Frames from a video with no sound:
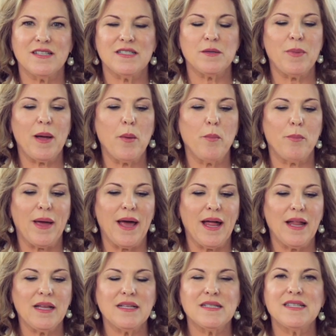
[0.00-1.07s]
it's about
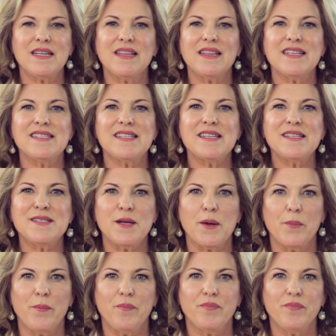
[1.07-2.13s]
balancing the system.